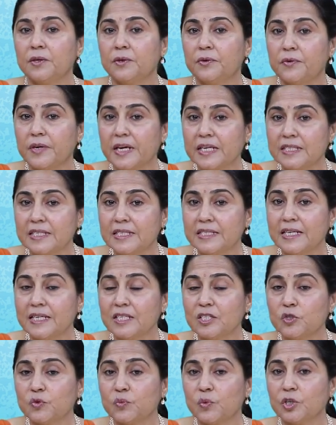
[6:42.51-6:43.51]

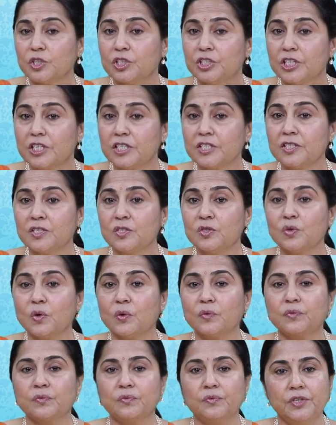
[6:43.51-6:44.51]
residence for dozens
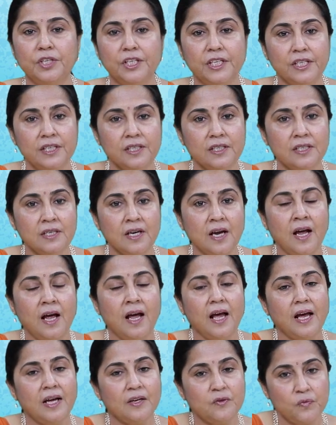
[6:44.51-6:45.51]
of near
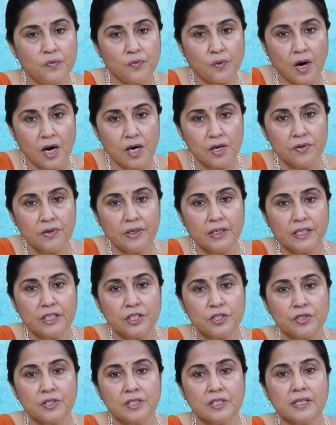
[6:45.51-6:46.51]
and far
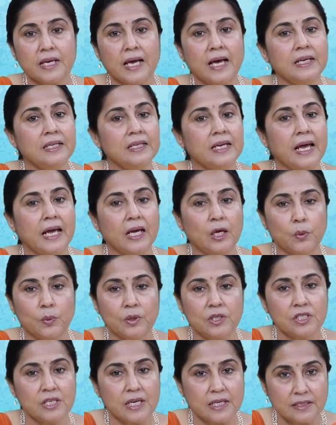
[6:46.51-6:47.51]
relations and
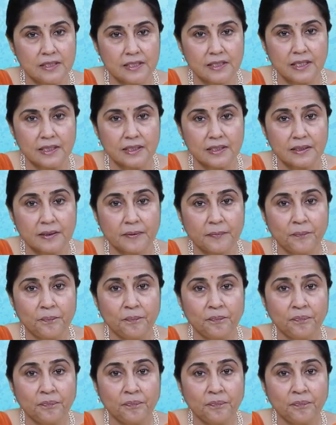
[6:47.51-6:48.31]
acquaintances.